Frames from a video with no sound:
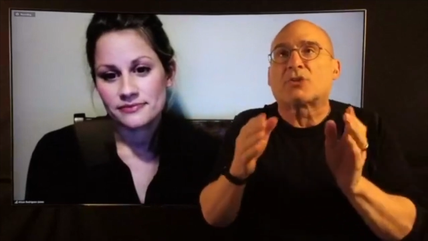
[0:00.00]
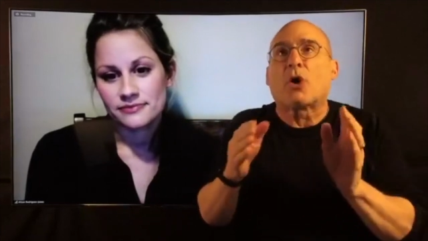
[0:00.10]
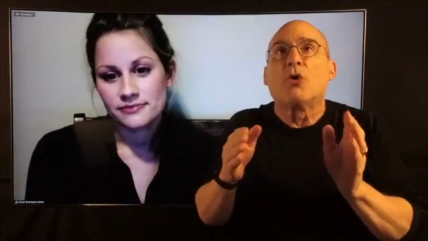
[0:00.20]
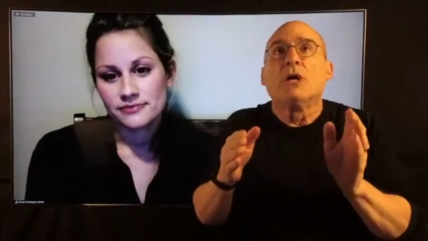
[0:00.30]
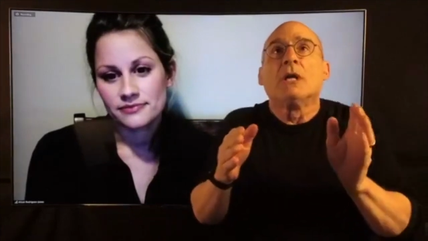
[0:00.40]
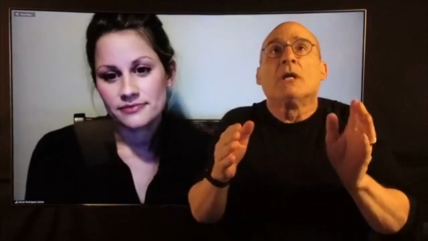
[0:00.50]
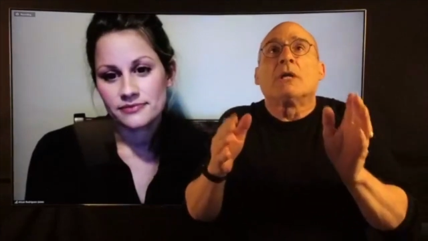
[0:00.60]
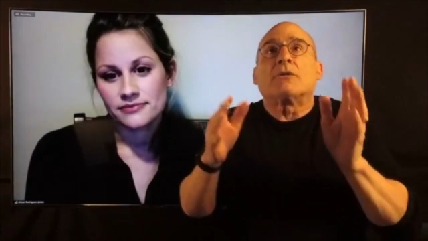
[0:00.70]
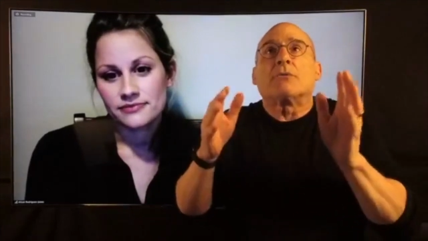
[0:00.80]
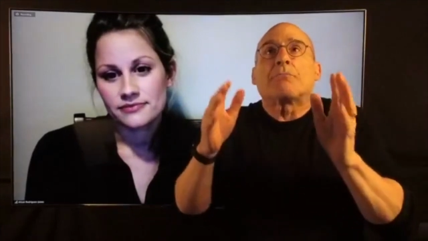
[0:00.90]
Speaker 1: So
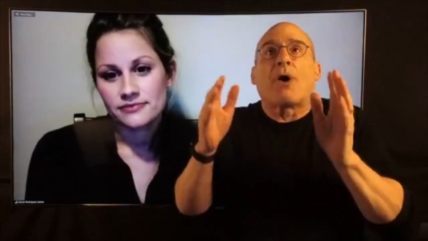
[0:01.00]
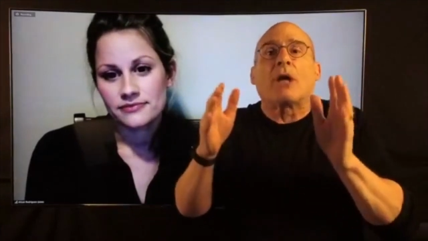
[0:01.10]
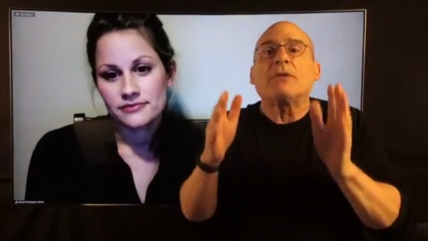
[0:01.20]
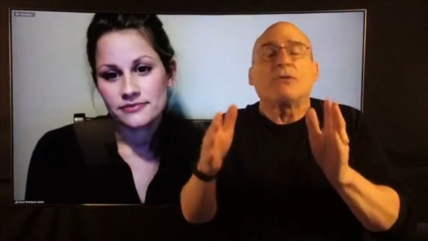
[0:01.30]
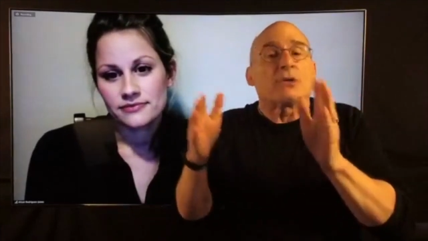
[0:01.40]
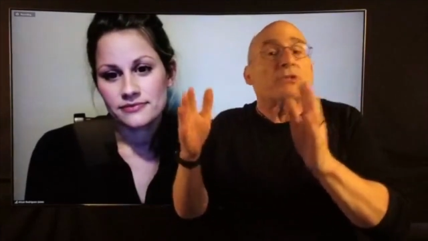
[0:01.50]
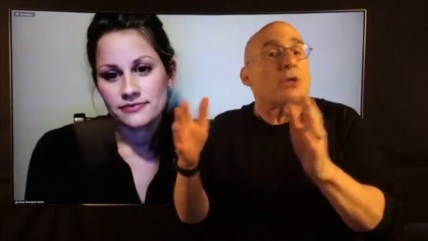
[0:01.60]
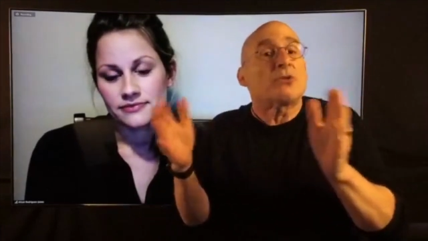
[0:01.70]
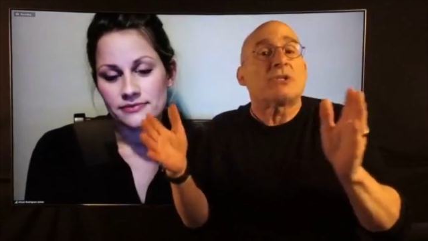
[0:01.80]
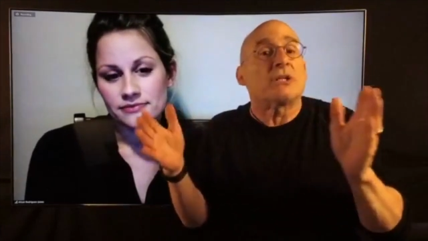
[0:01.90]
part of your
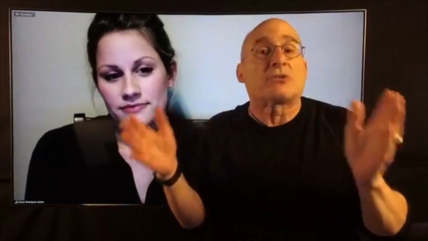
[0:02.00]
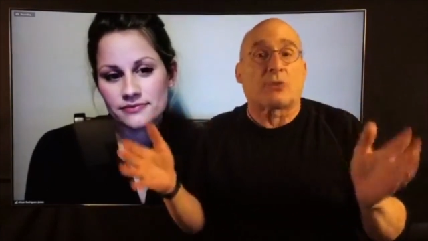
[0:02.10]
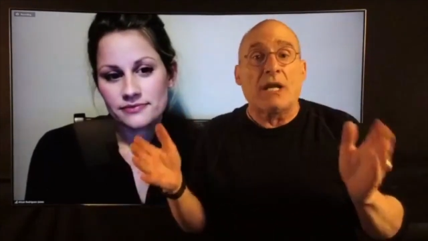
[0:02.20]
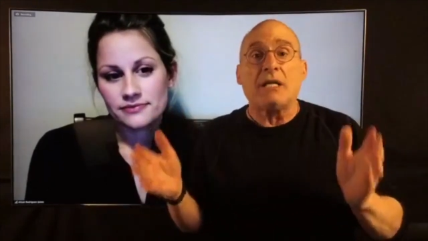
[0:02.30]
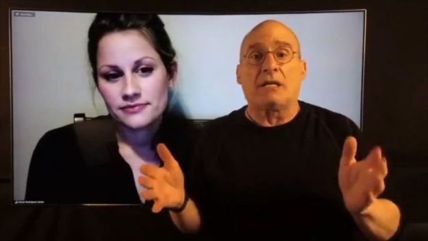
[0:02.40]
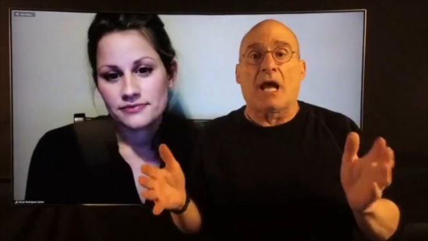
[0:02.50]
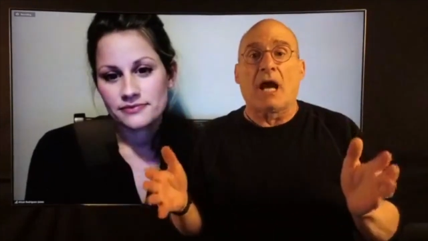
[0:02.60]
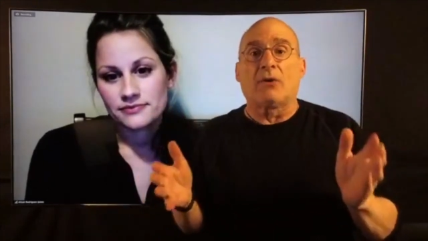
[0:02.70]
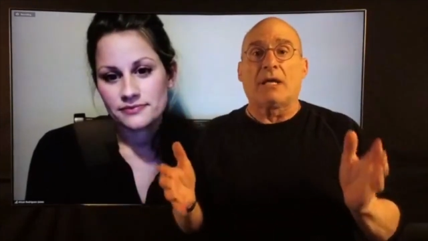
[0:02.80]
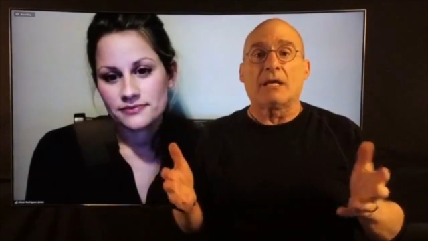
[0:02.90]
associate training
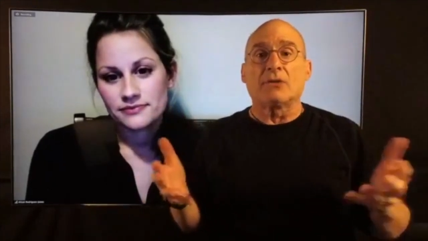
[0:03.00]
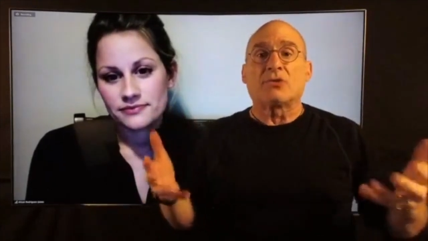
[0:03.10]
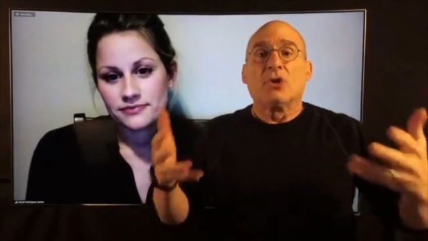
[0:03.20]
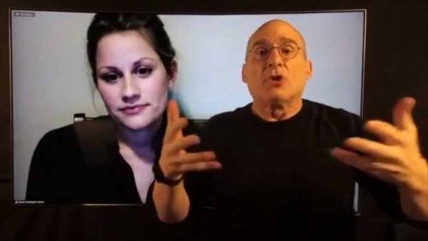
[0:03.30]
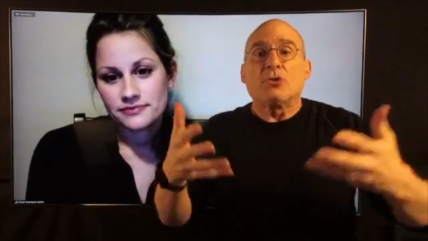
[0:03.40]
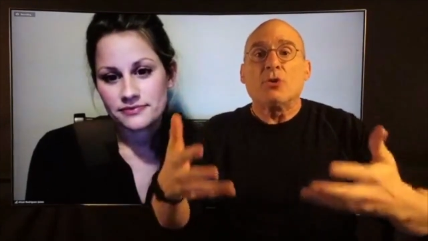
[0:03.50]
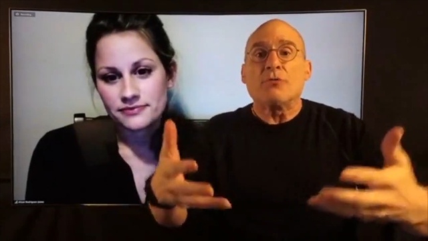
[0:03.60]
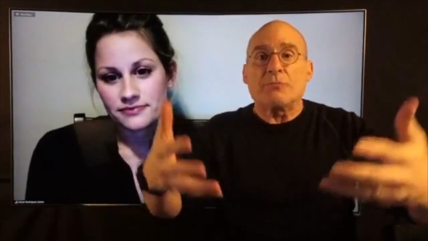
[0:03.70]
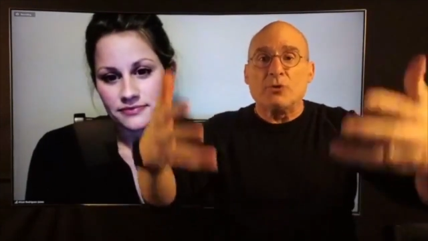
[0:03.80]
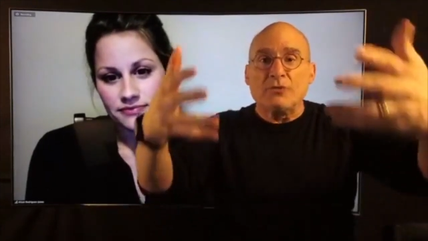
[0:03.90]
now is
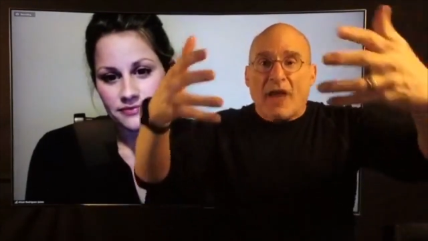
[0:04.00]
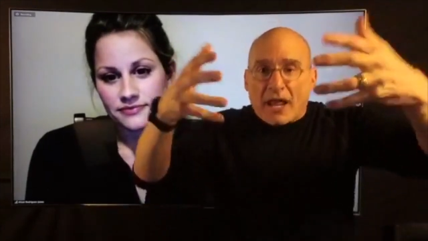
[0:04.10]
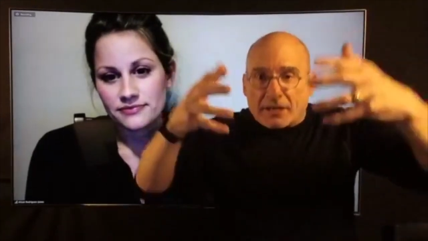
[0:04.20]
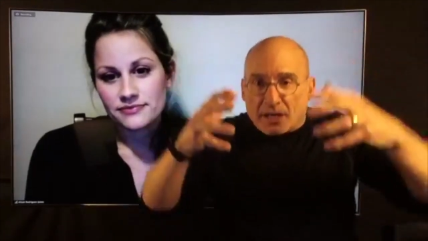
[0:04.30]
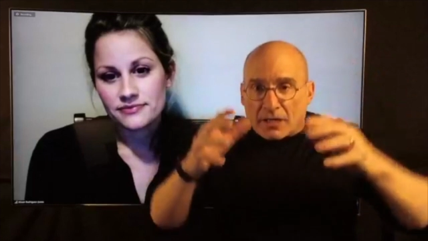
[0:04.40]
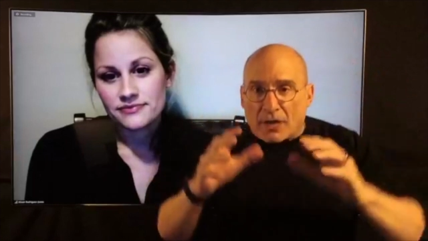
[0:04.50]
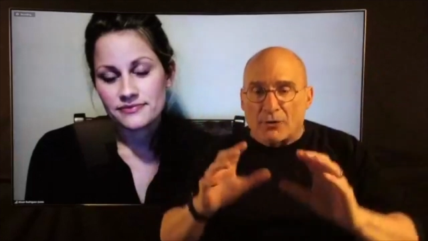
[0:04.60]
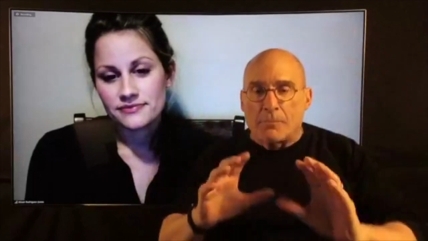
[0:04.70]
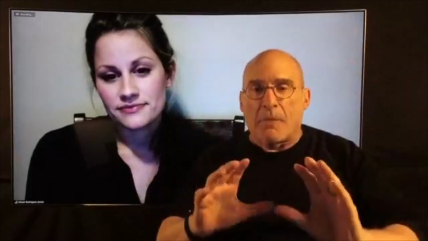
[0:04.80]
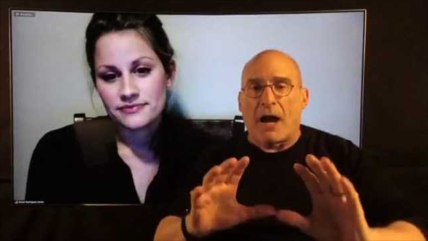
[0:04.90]
you've you've added
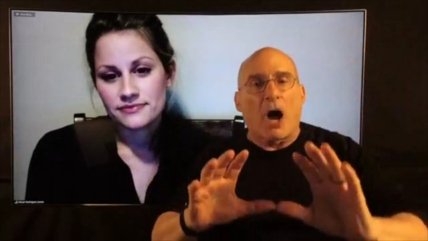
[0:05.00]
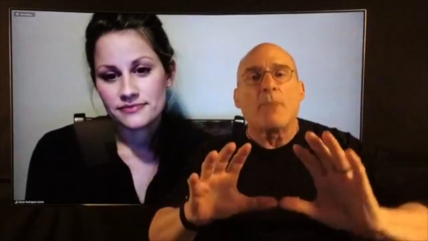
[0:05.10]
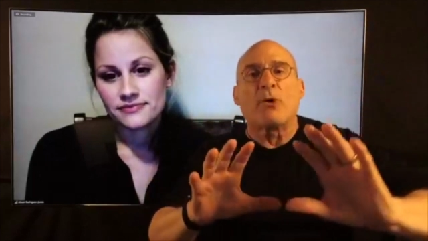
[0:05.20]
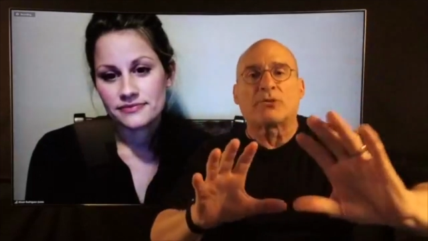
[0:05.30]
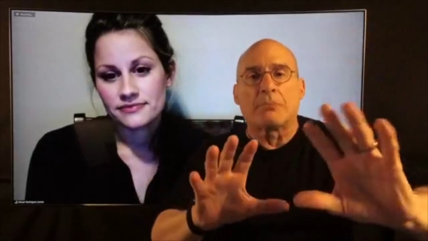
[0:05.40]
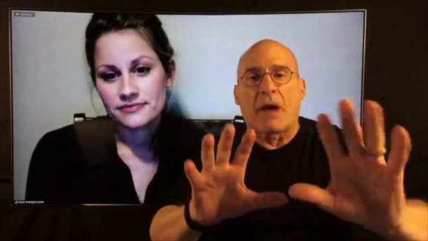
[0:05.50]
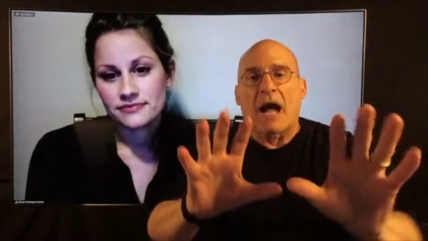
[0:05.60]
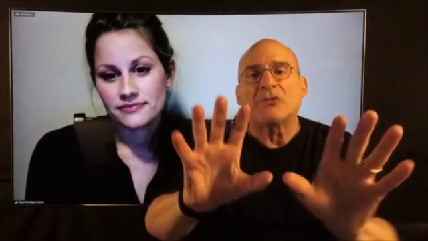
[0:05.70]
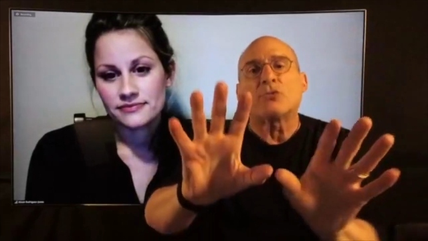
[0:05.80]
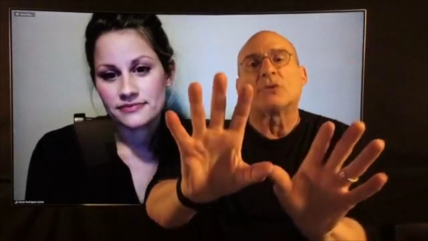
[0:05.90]
another mo- almost
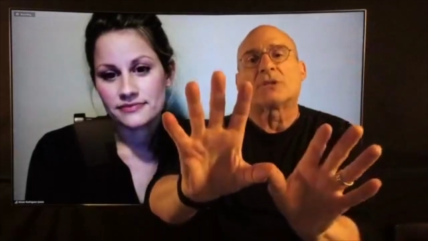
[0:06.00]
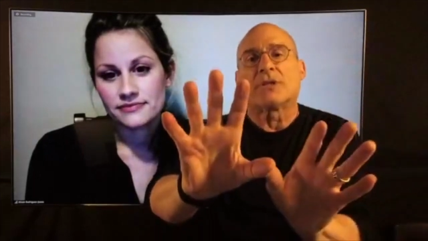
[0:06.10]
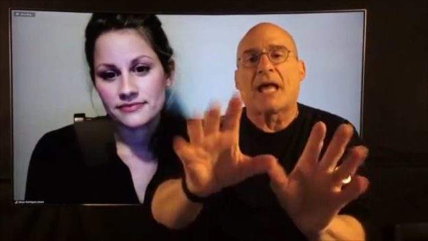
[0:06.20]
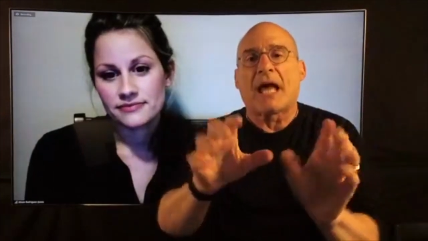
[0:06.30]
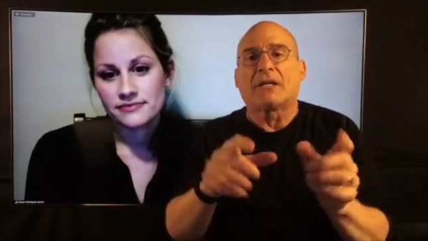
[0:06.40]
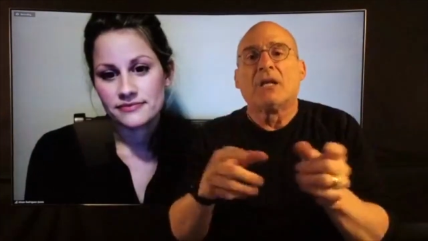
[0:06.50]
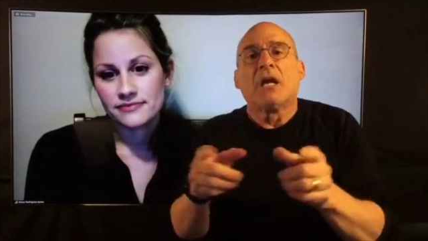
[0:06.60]
module to that.